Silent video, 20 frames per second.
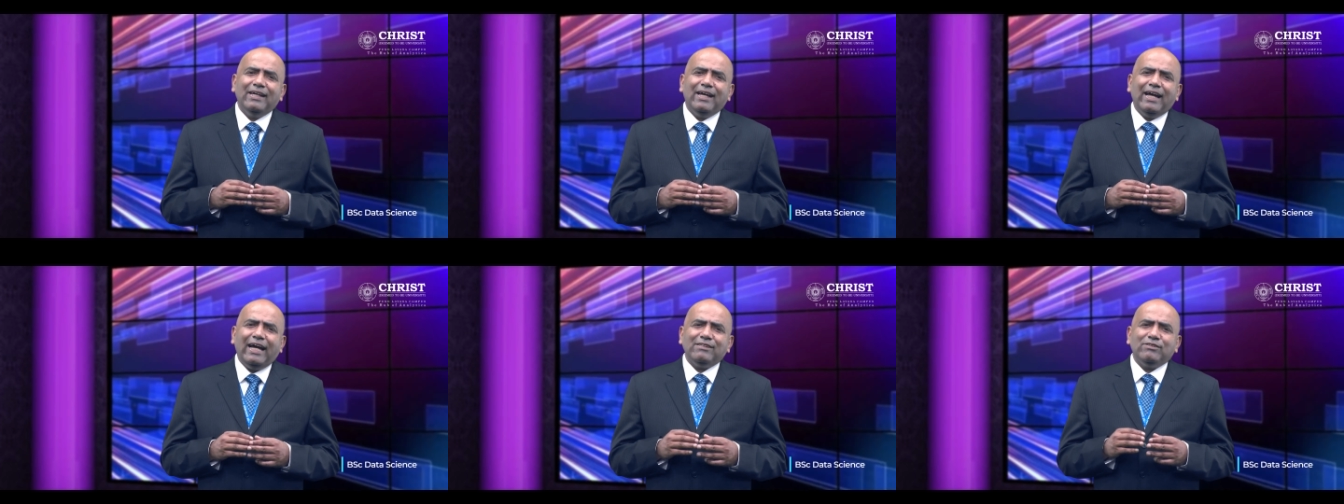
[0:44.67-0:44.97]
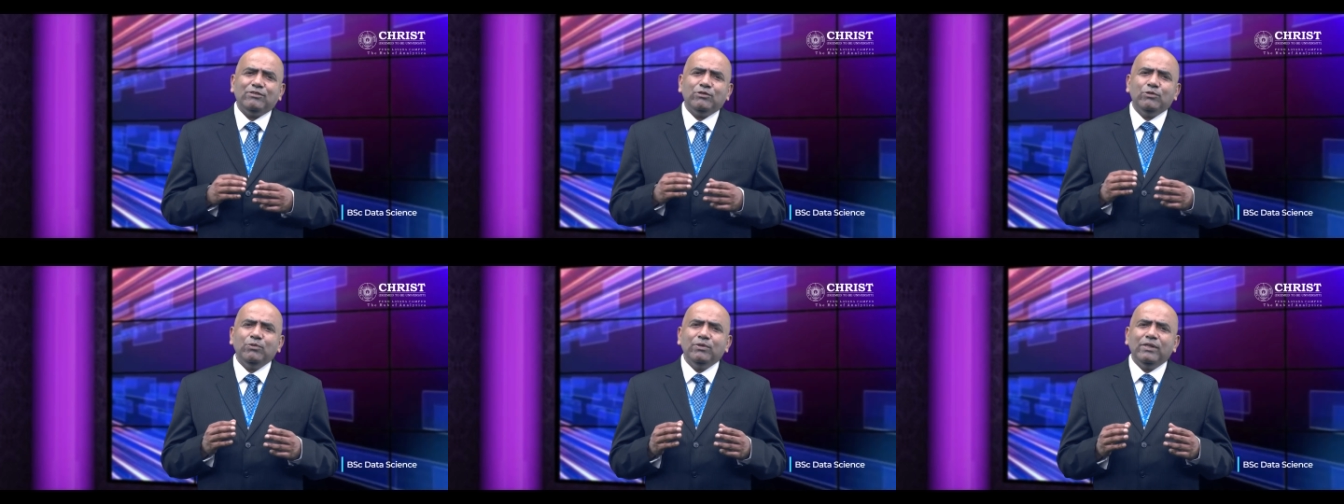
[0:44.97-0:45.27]

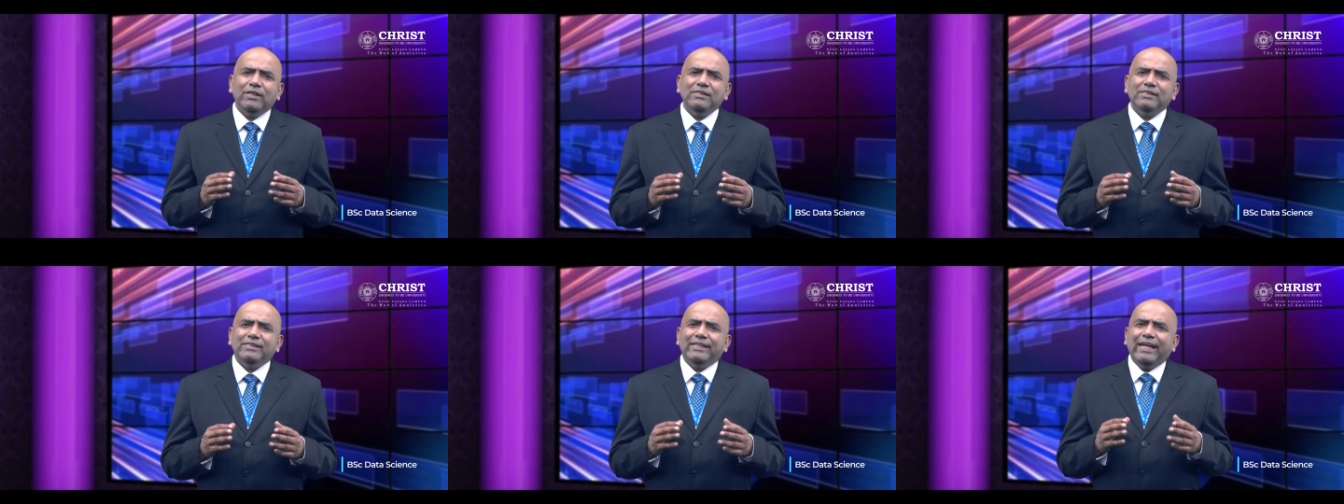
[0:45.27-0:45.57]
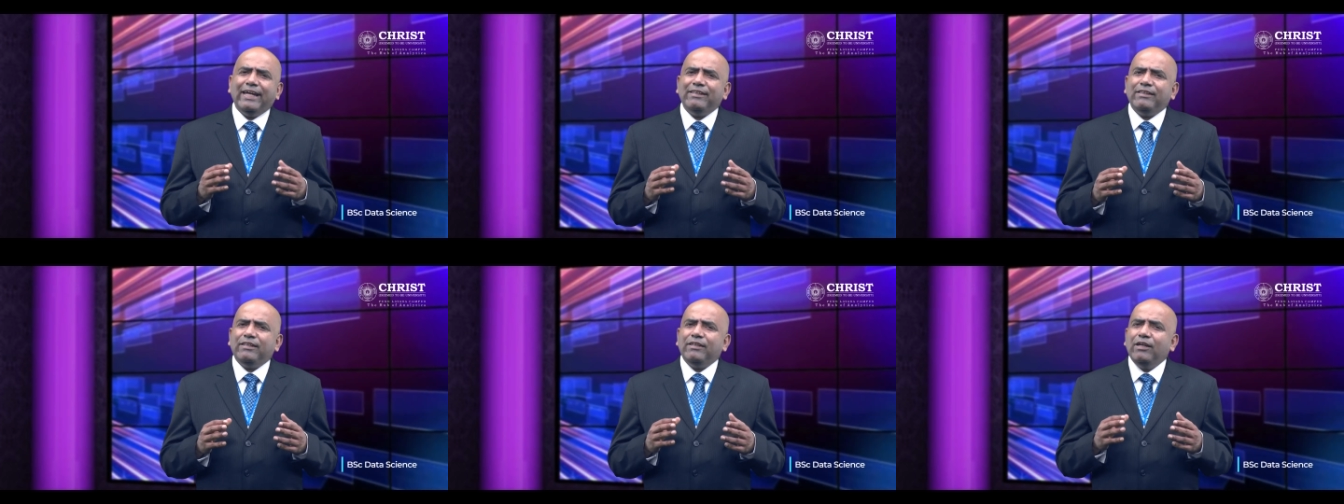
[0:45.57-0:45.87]
as students
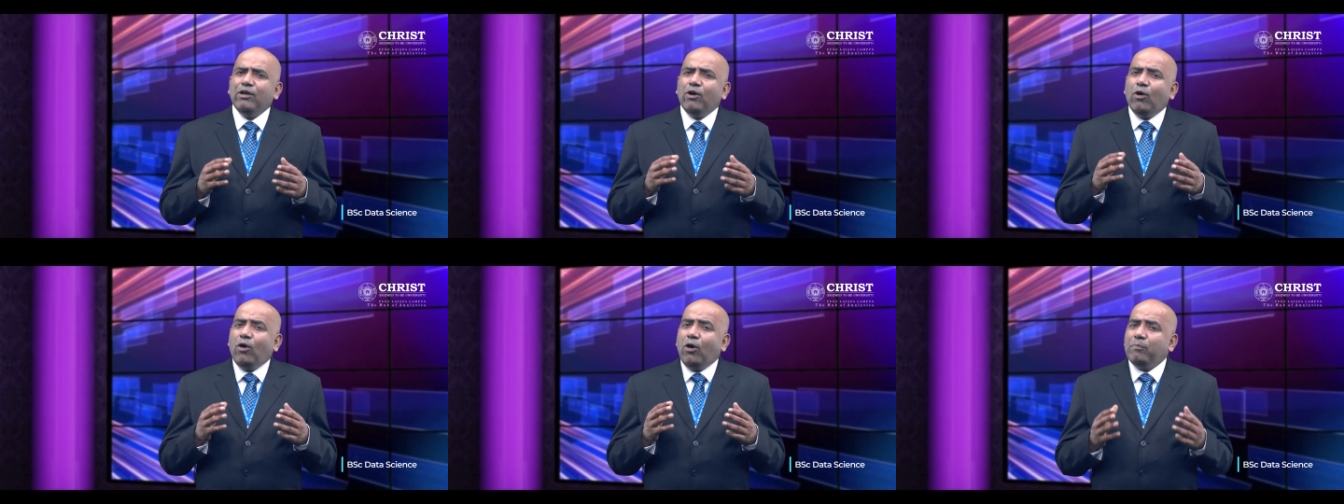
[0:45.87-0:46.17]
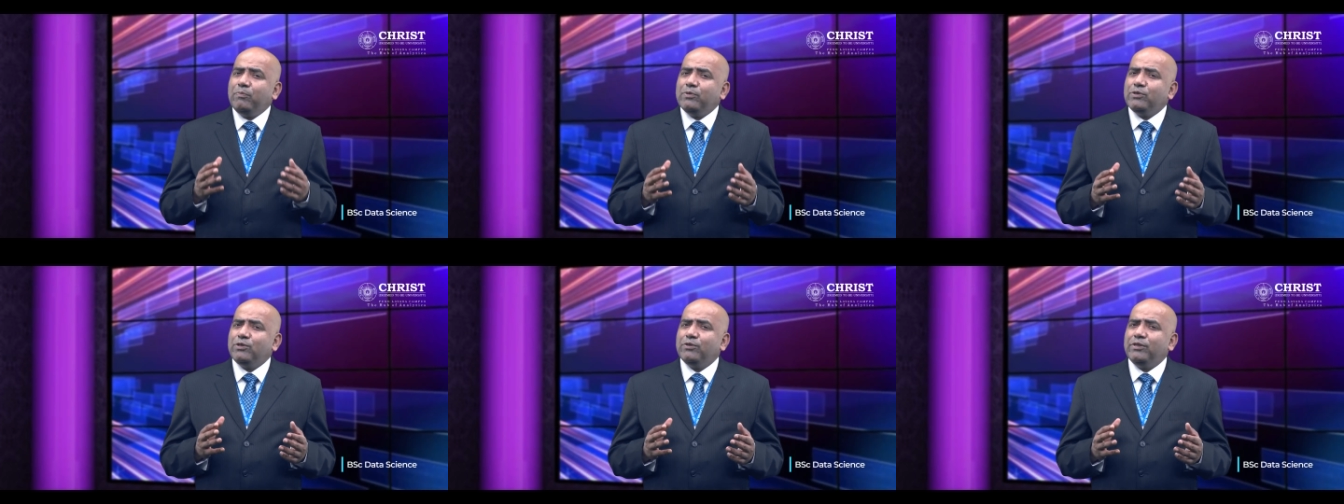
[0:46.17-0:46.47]
get
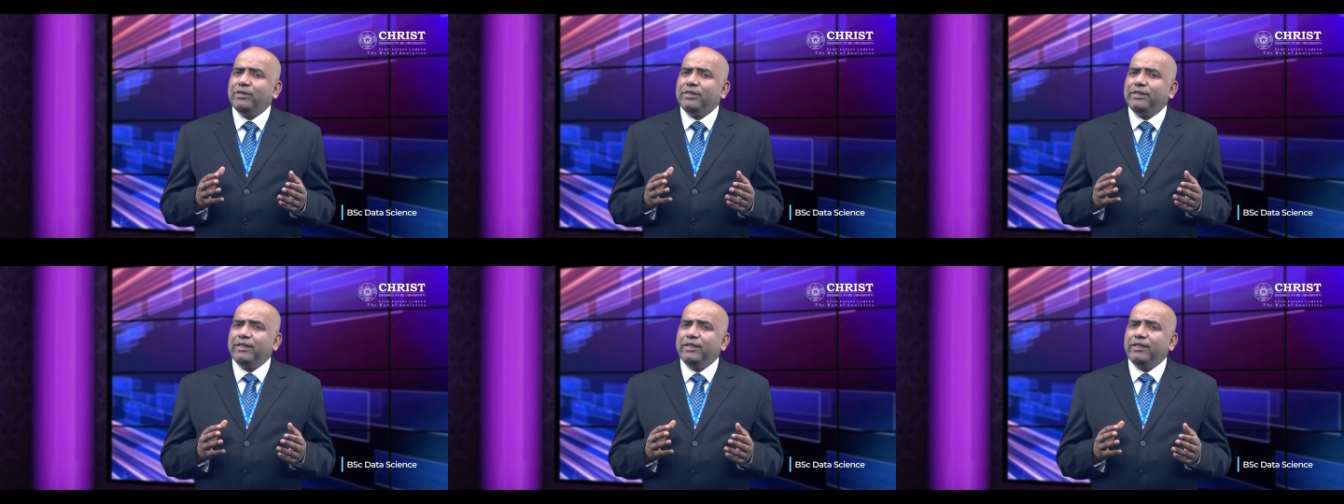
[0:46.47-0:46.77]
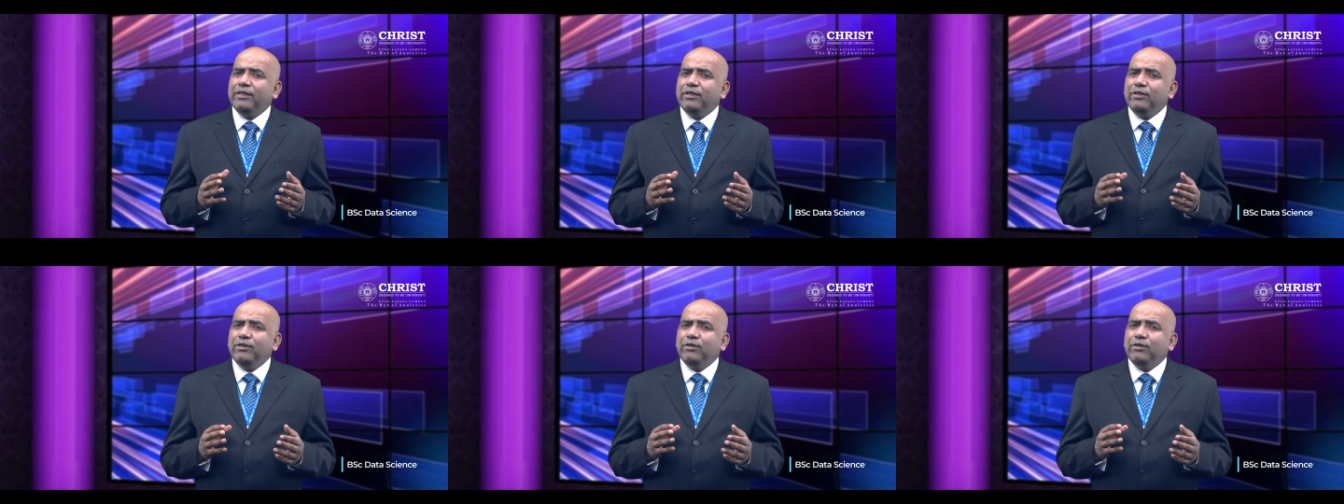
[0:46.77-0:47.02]
opportunity